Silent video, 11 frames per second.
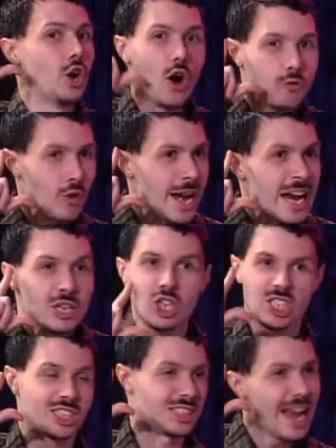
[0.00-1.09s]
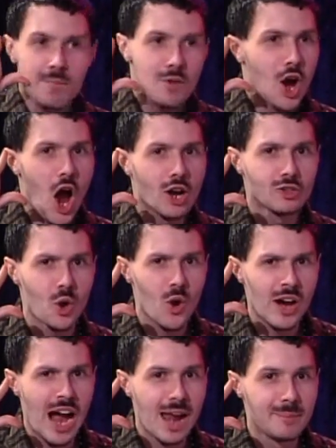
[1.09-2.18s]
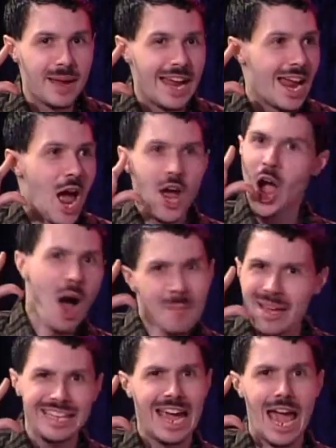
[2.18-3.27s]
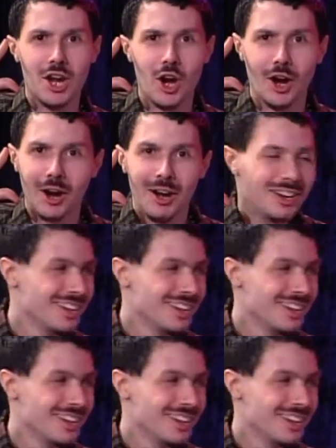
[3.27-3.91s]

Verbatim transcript: girlfriend just slammed the car door on me. Come and get her.